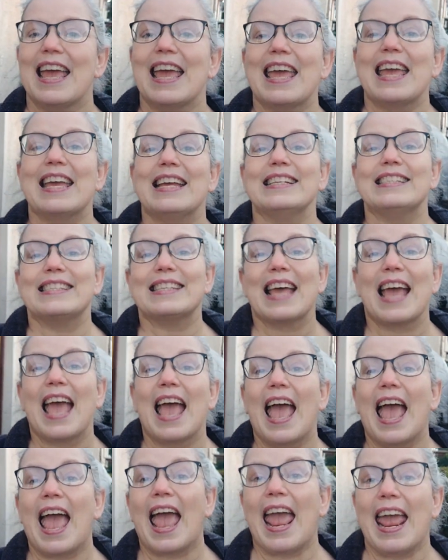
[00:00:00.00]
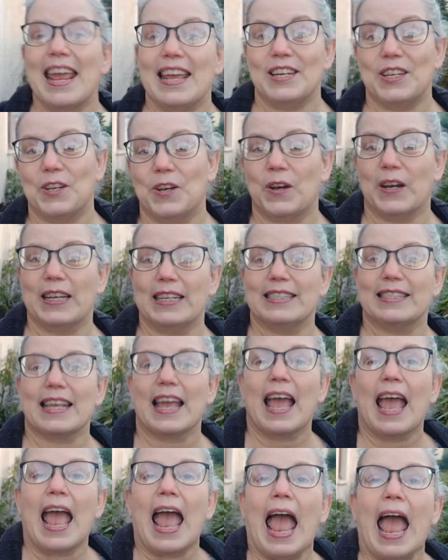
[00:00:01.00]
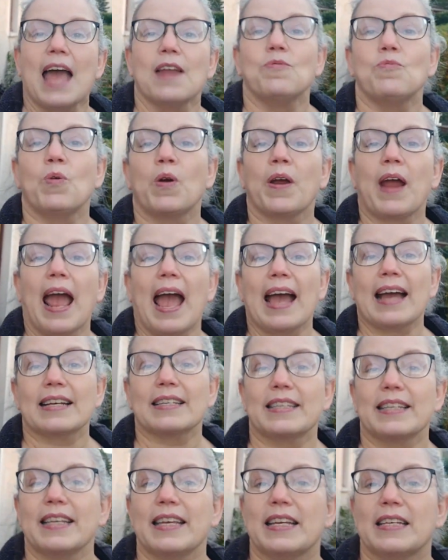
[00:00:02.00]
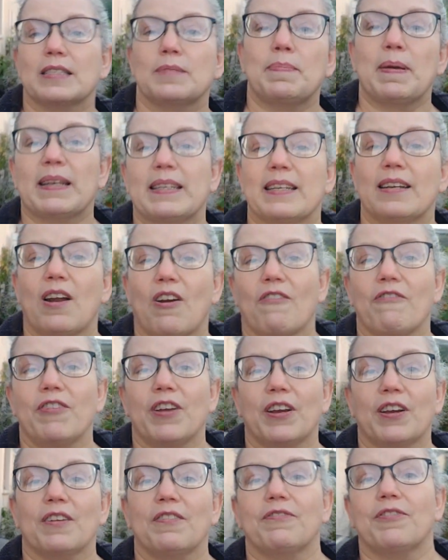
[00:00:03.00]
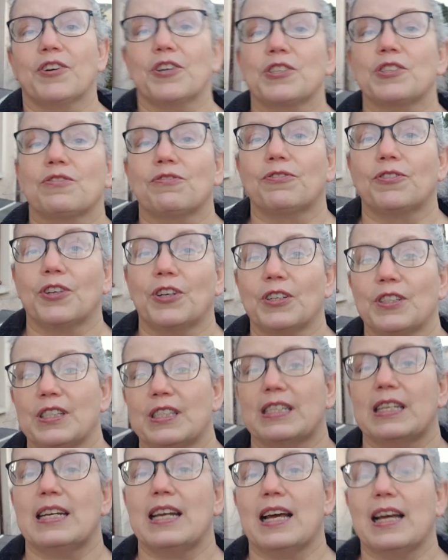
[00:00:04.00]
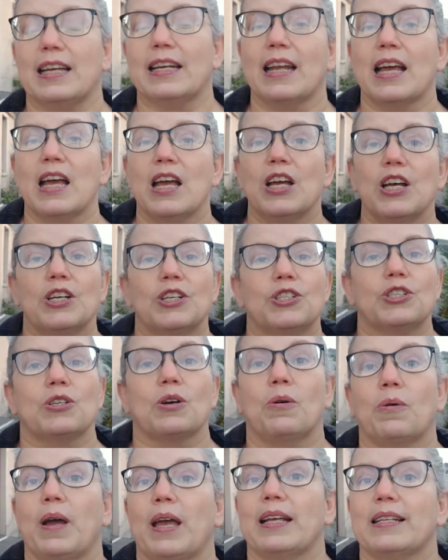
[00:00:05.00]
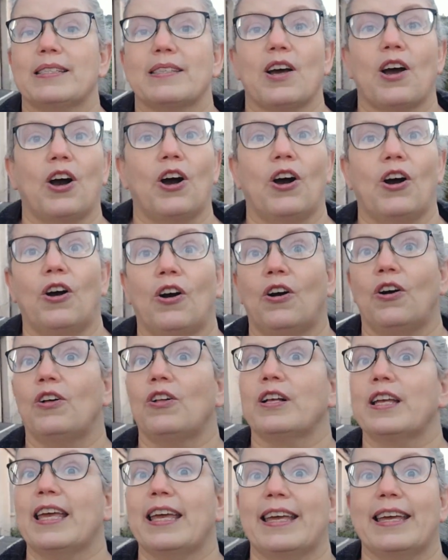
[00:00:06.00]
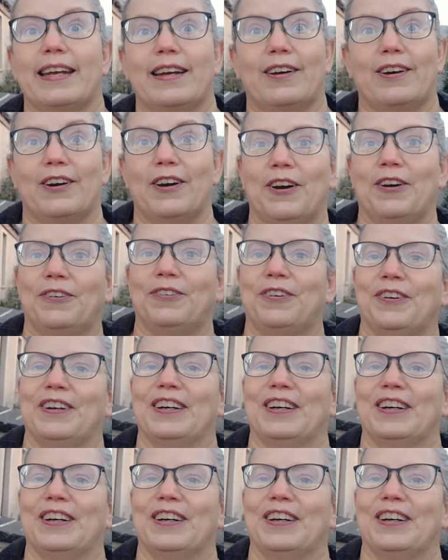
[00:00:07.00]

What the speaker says: it's 8 degrees and we're actually expecting our very first frost tonight. So it's all kicking off.